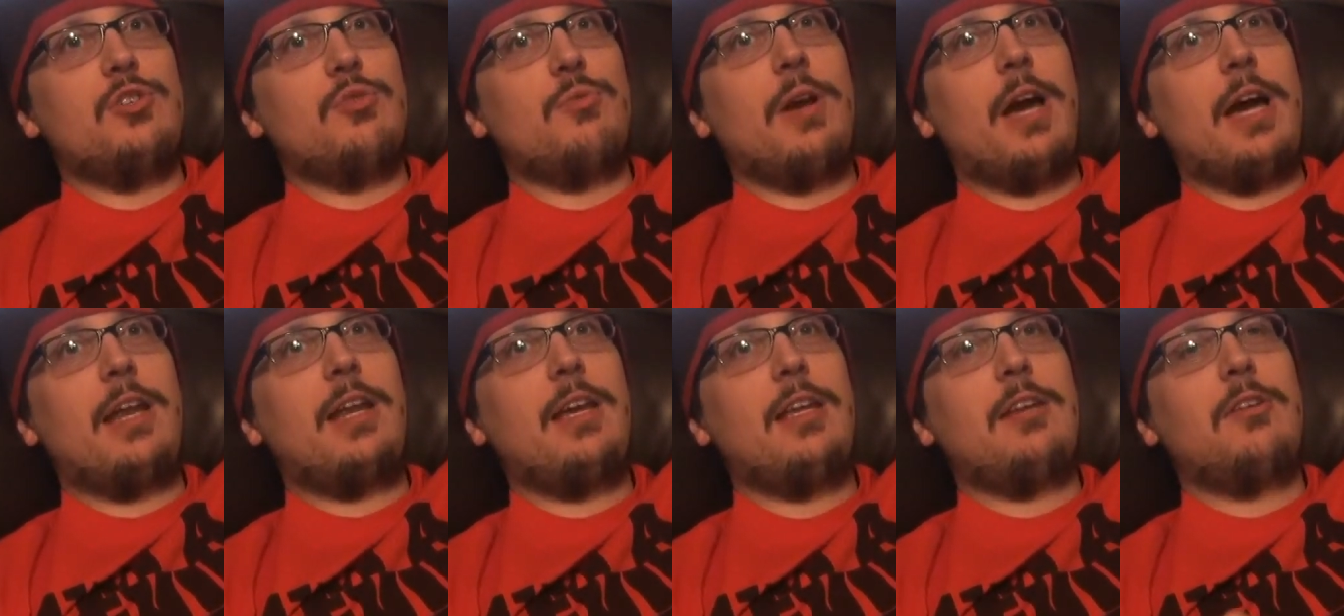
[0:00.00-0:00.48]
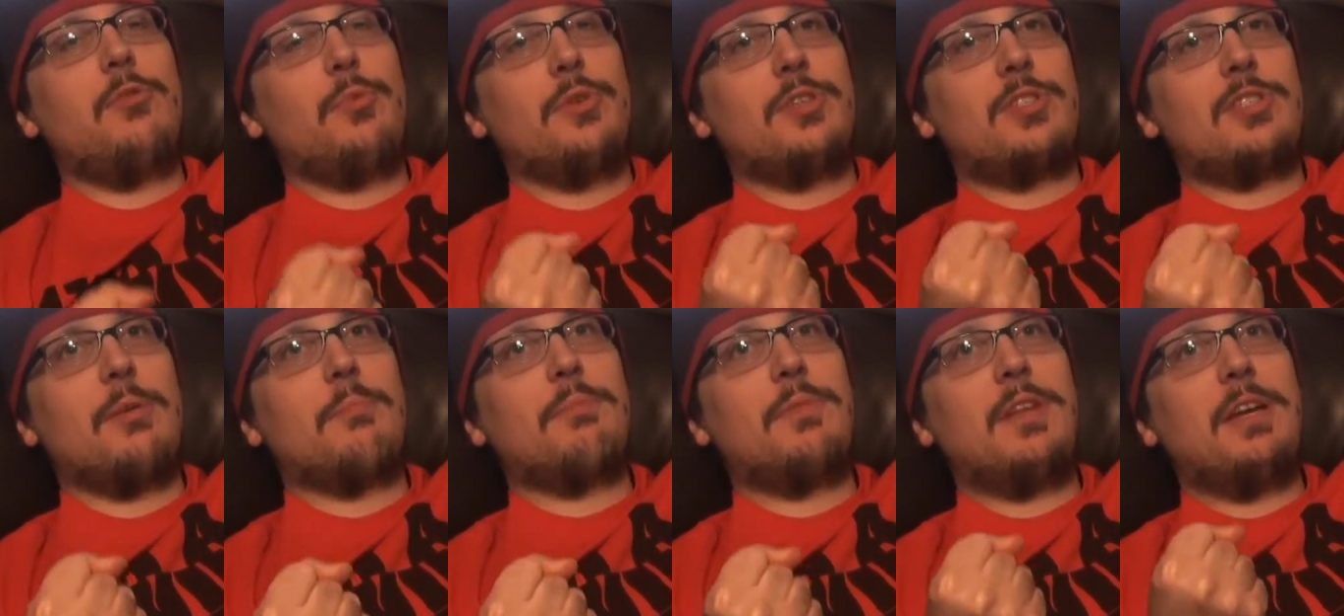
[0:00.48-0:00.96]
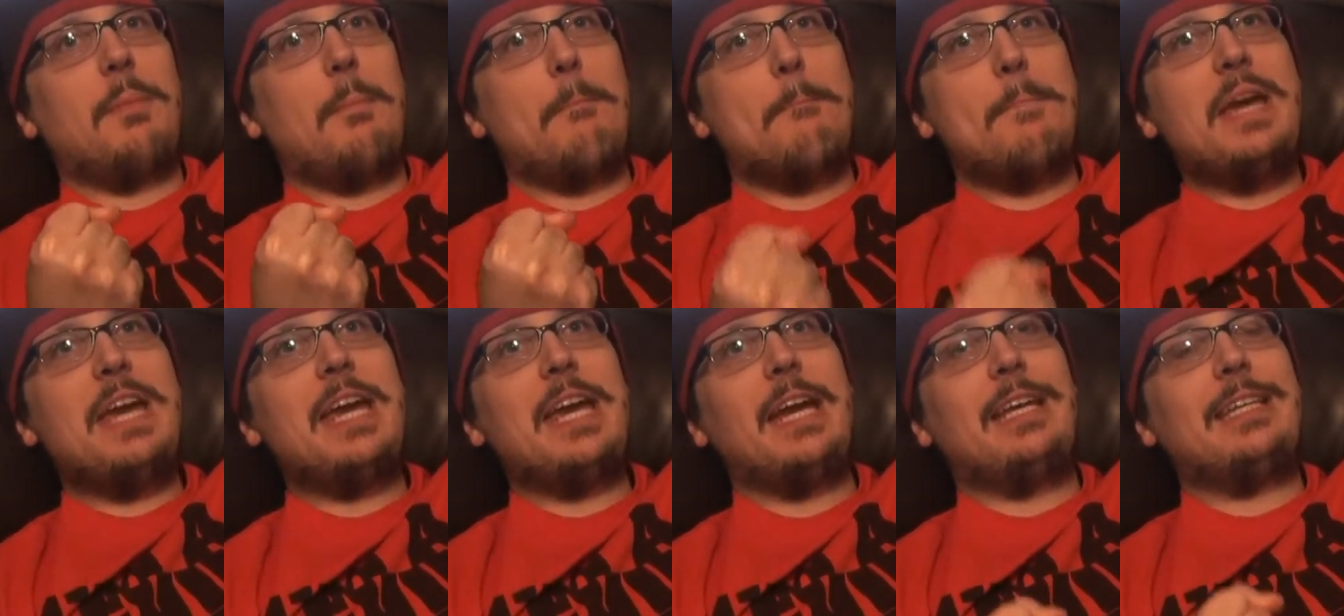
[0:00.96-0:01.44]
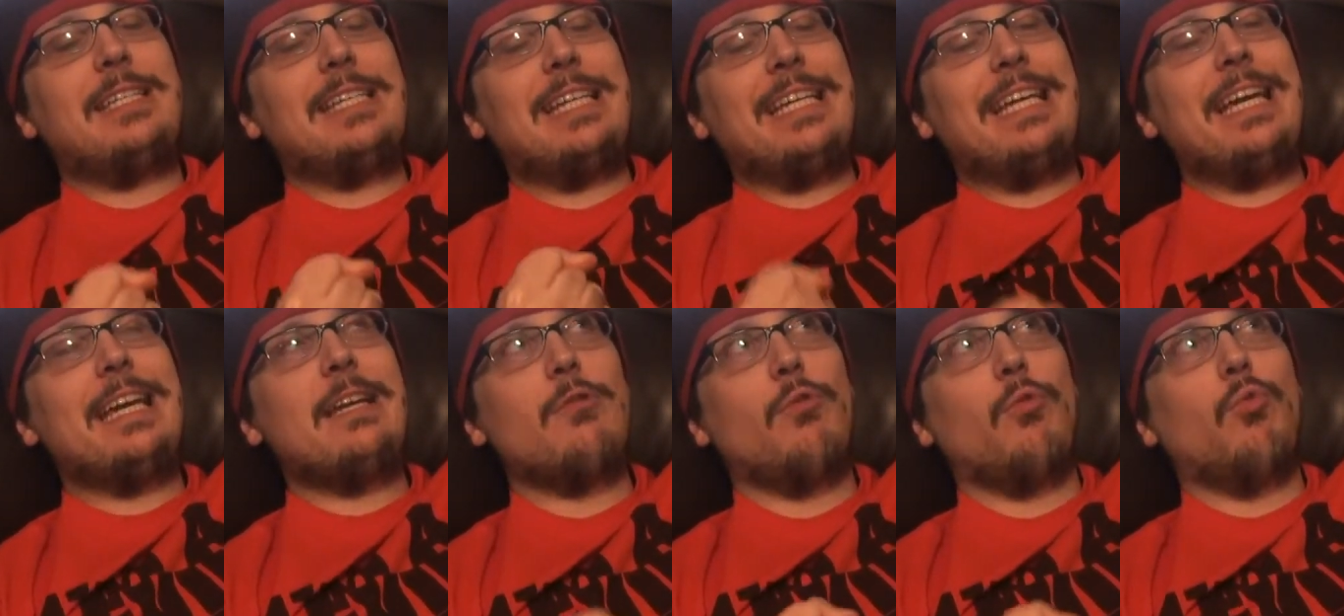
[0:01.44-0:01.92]
You gotta end it with something big to
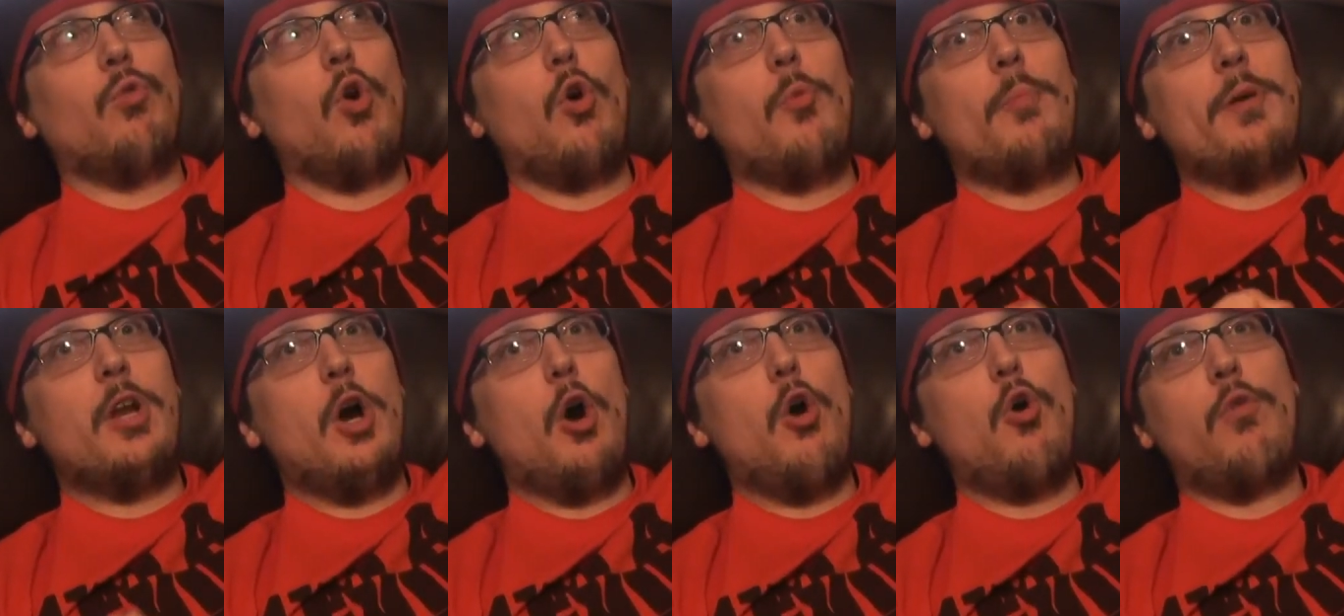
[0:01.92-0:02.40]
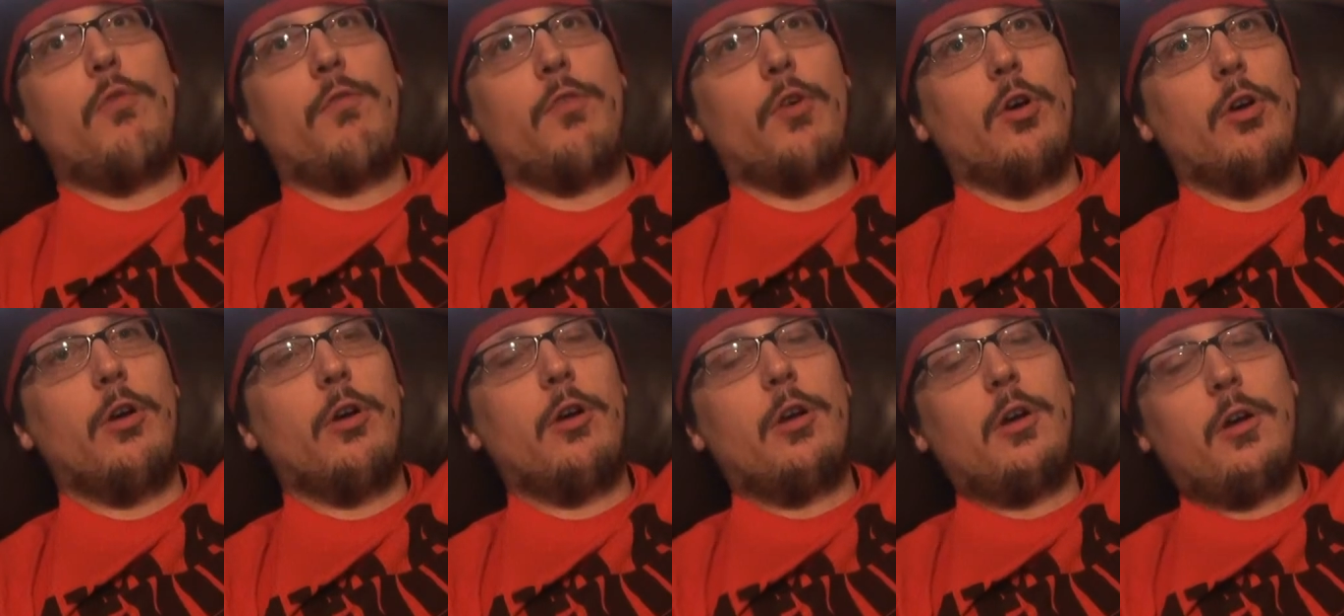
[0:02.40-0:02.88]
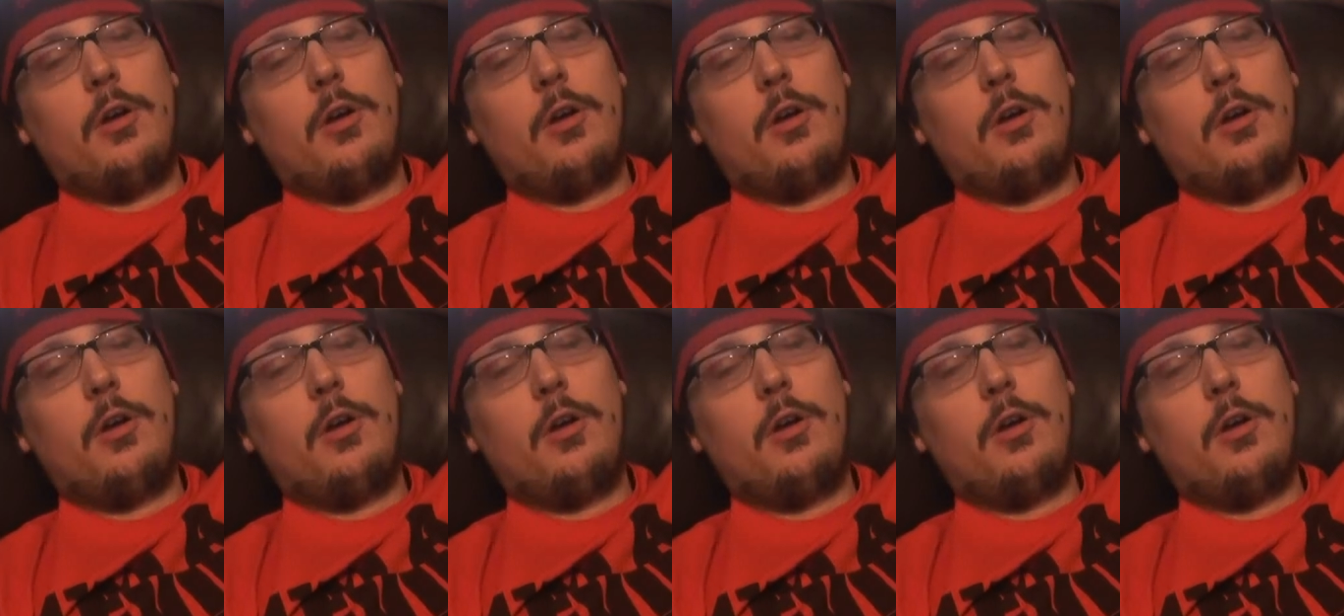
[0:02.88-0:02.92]
get Roman over.